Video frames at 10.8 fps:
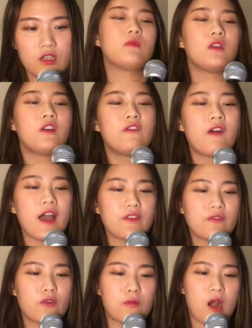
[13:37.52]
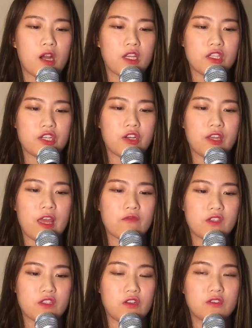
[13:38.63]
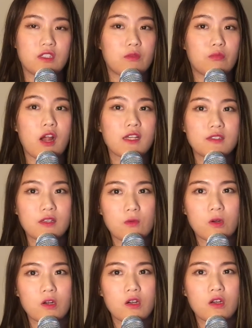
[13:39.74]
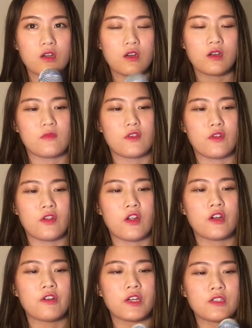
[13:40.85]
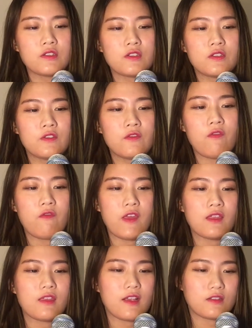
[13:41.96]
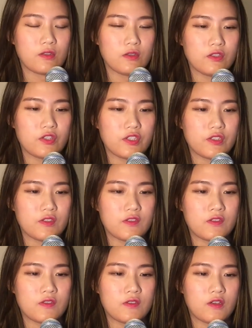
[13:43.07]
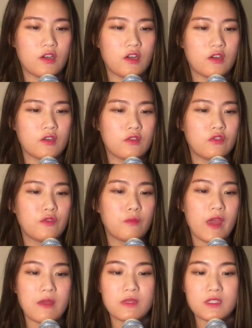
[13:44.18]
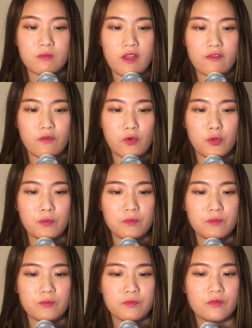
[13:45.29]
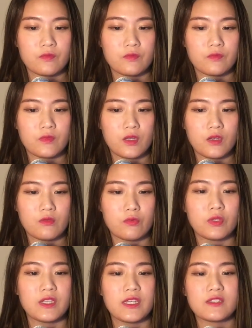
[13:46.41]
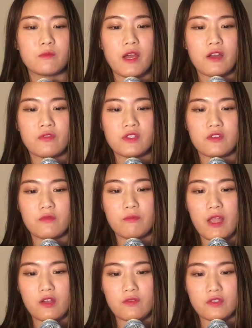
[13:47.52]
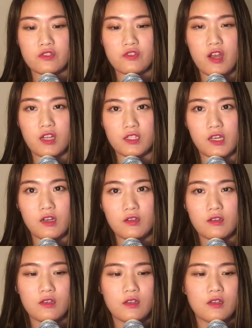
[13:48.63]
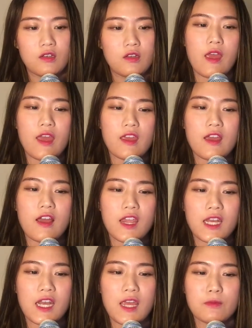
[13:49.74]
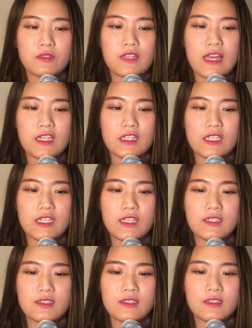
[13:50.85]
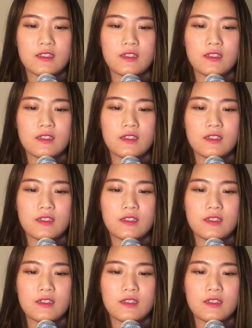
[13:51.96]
A fight for market share can result in a pricing war. So current fintech solutions are new payments platform released by Reserve Bank of Australia, AI-enabled analytics,